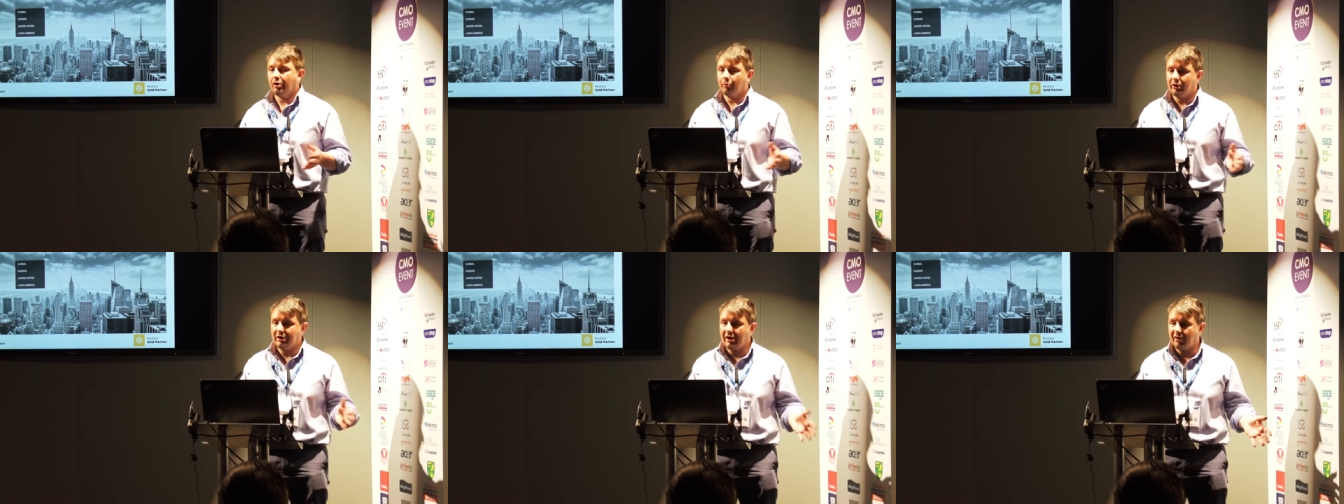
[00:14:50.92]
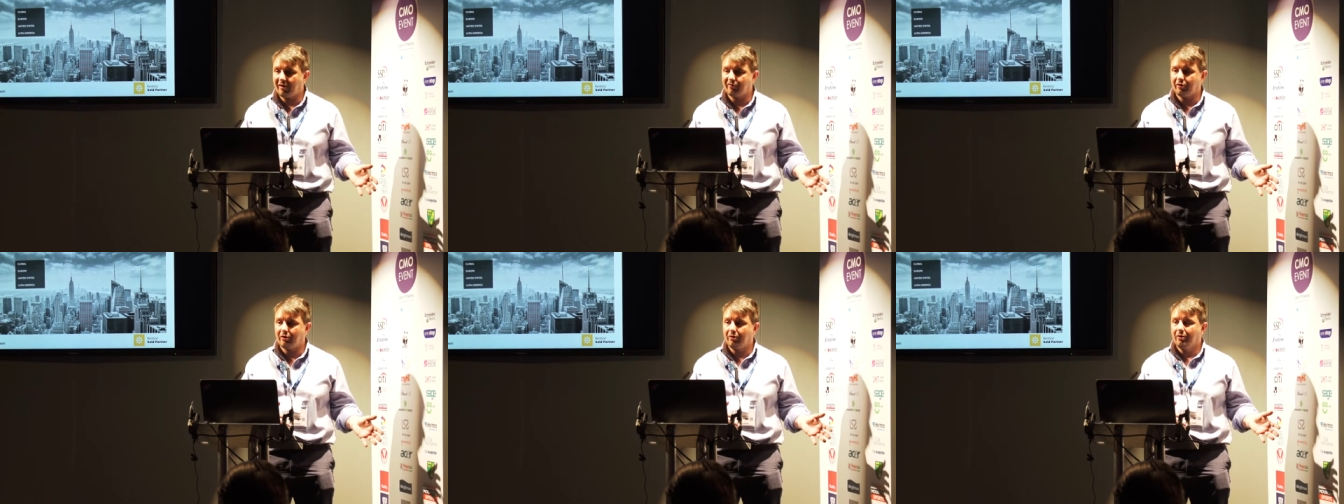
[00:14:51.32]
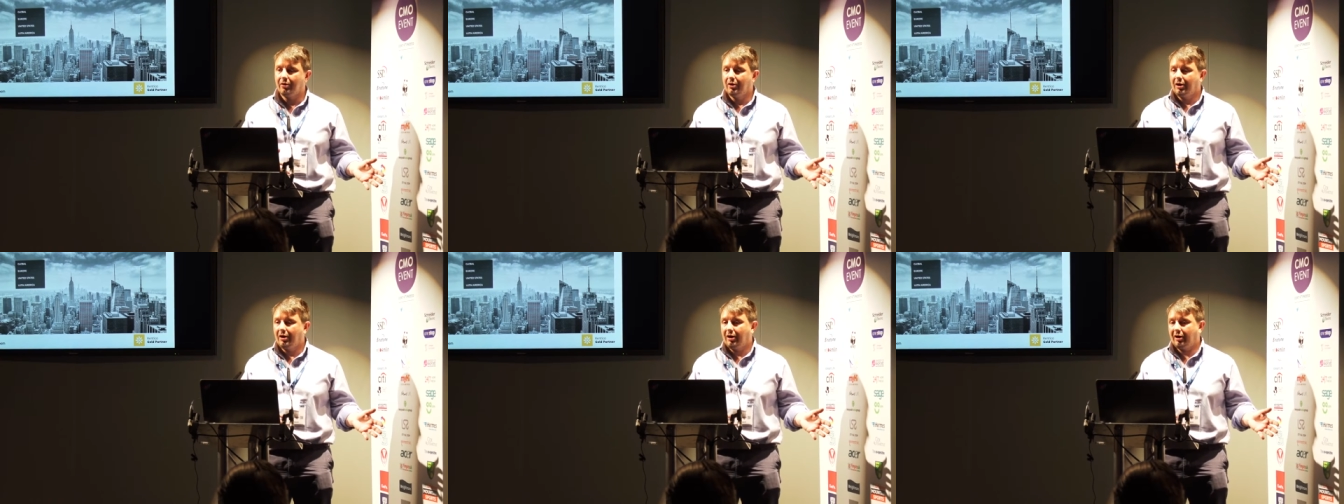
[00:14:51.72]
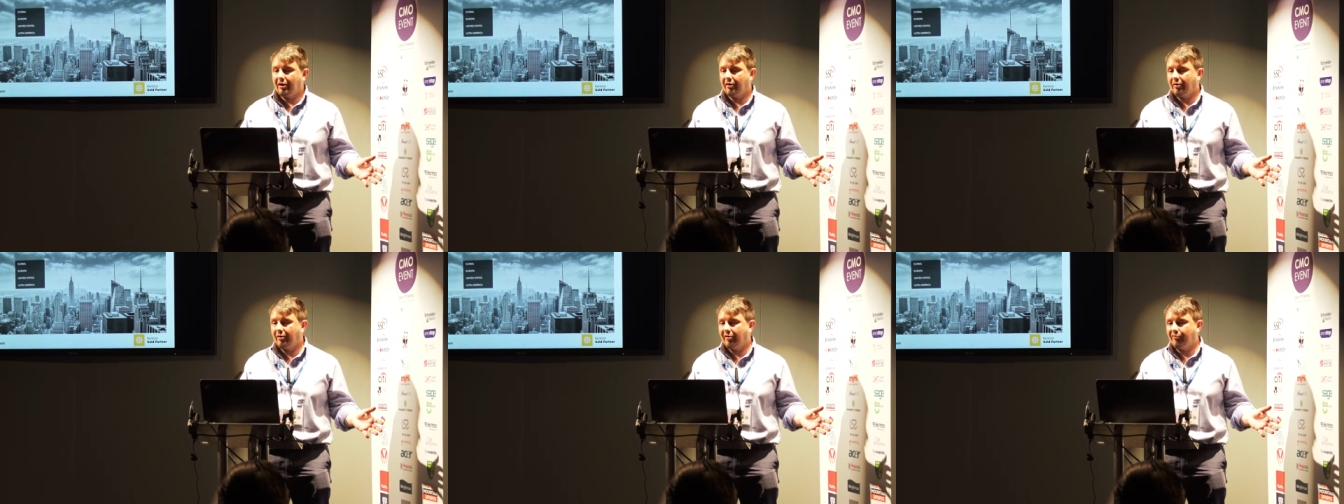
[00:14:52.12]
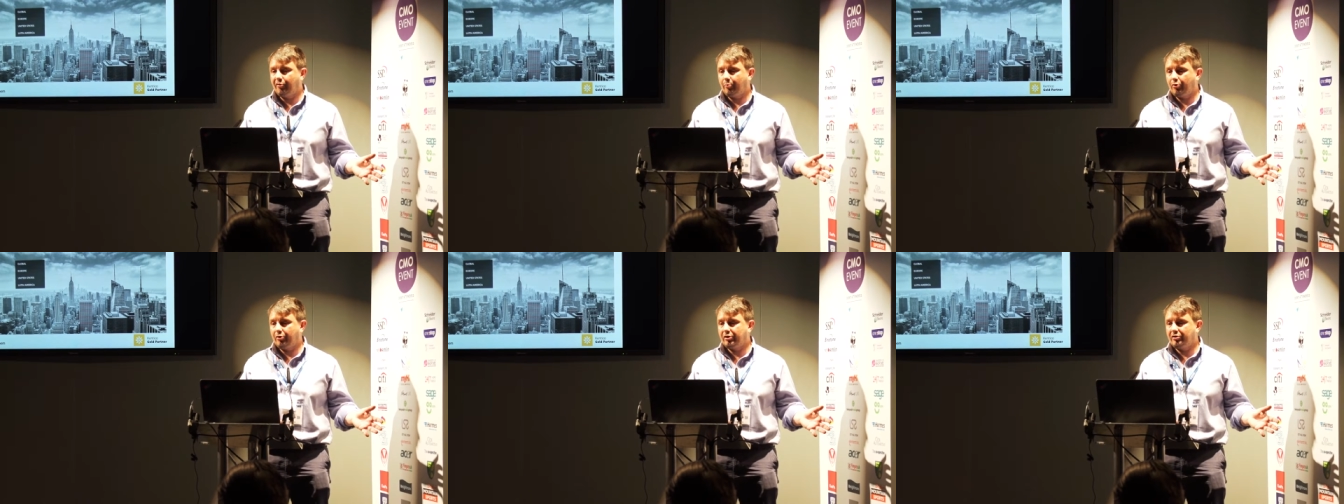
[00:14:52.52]
know, we now have a uh, a
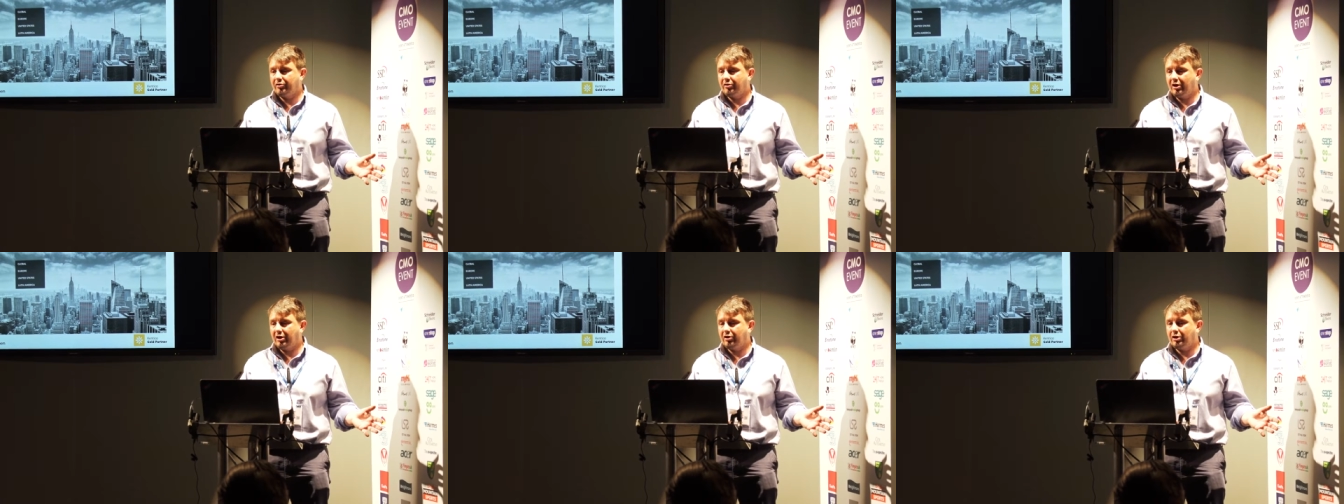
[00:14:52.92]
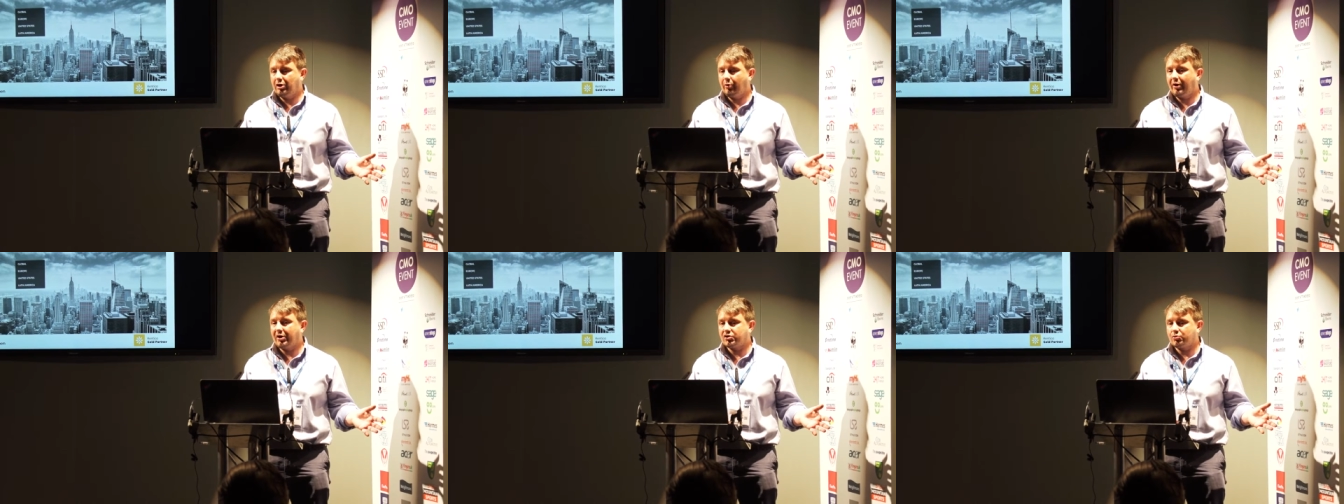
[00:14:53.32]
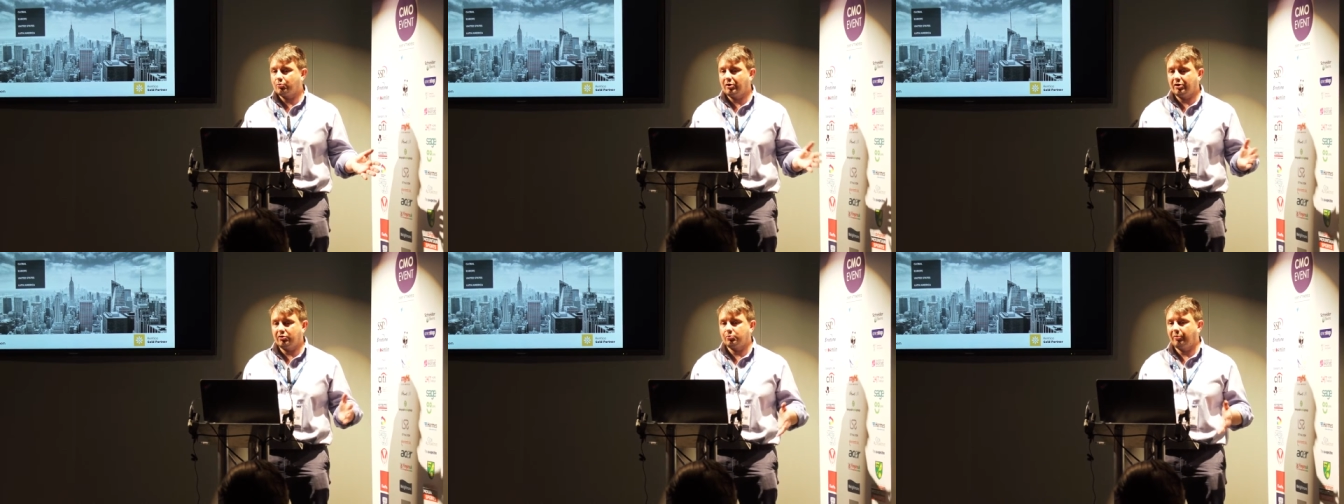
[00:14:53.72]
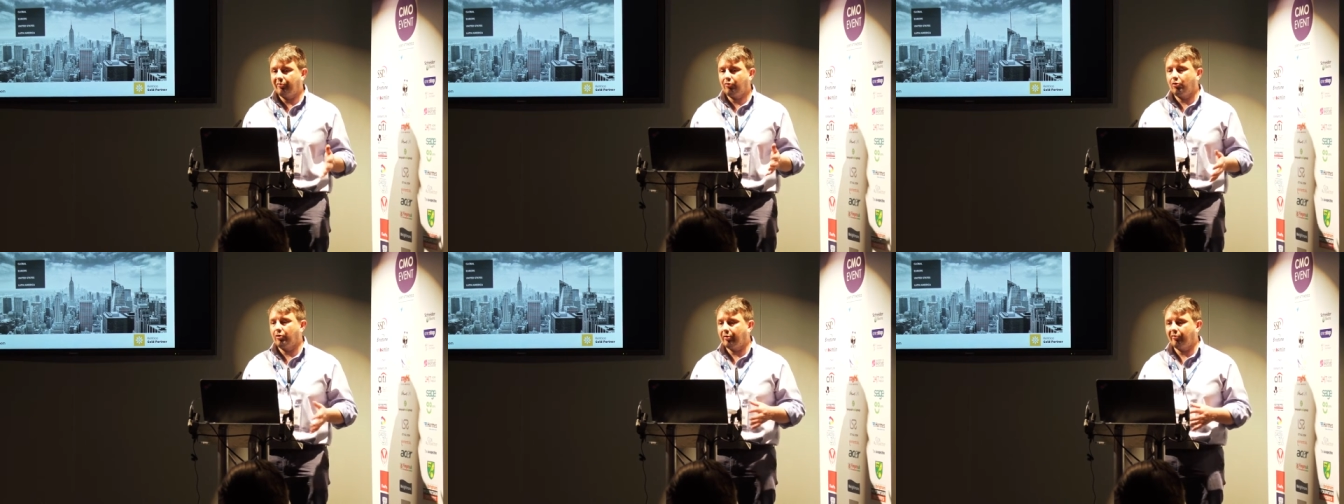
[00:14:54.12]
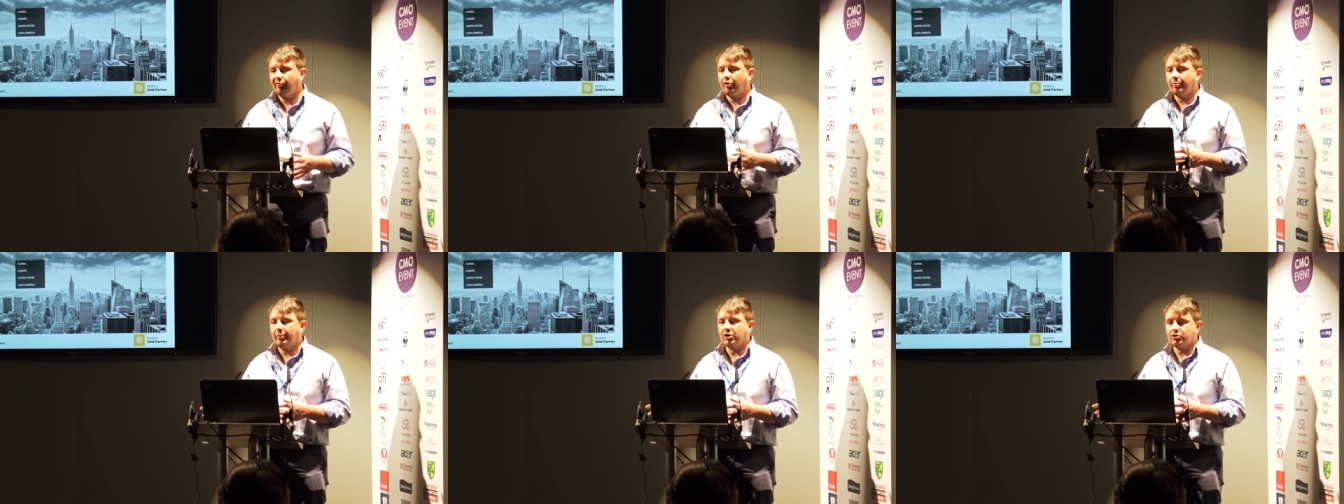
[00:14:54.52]
footprint in, in, the US, whereas before they were
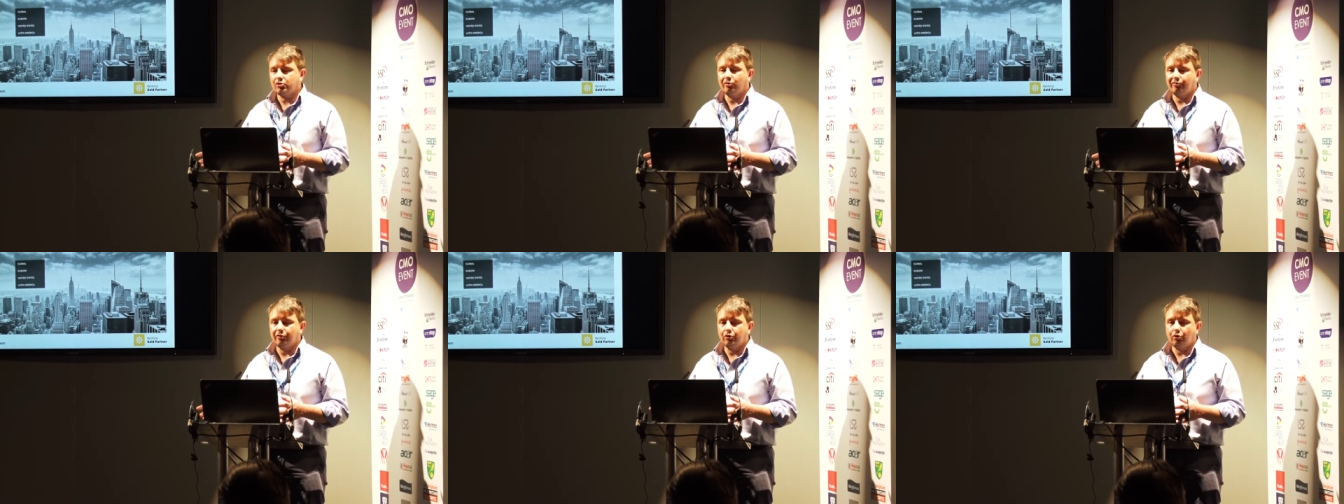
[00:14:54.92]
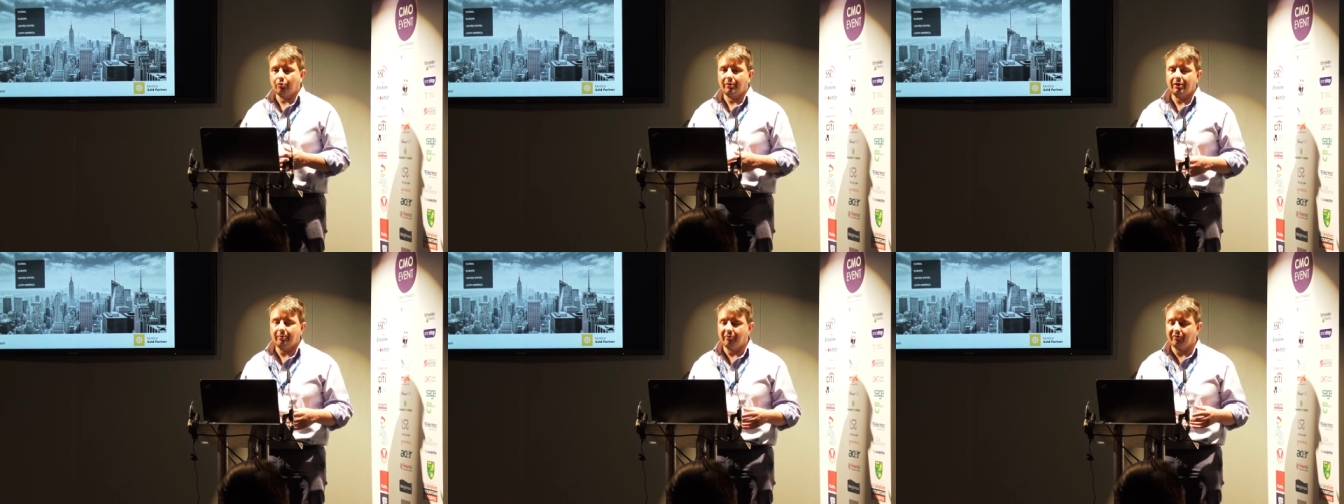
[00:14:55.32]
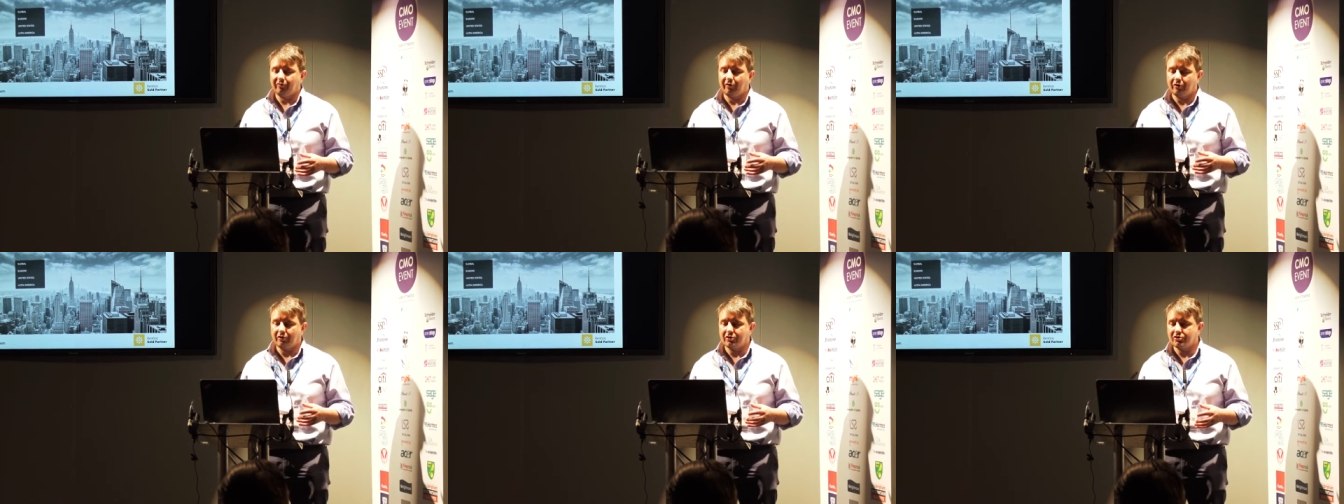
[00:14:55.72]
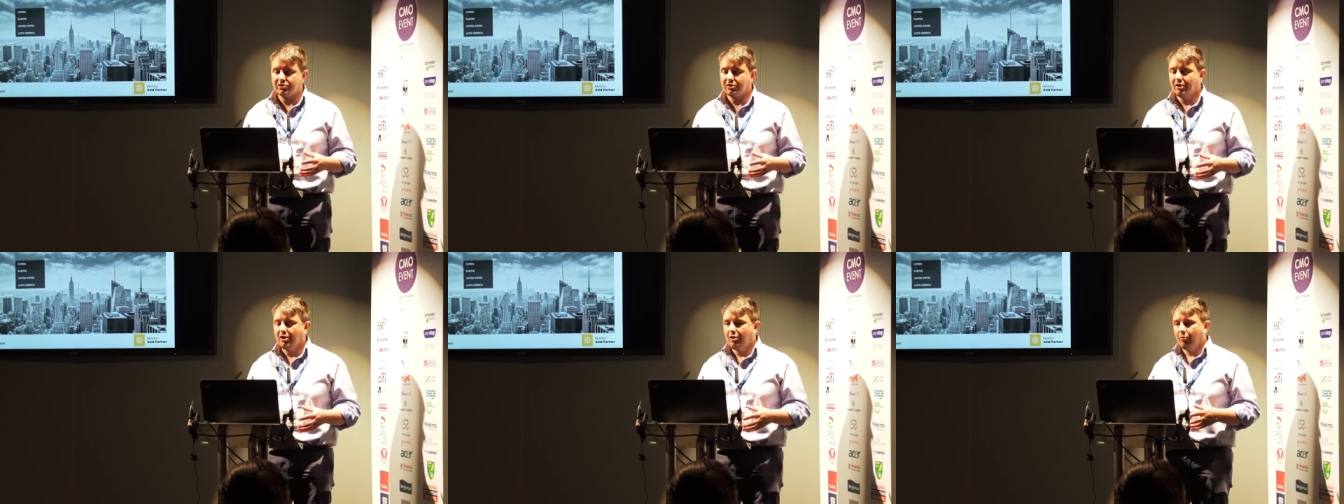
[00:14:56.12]
very much Northern European focused.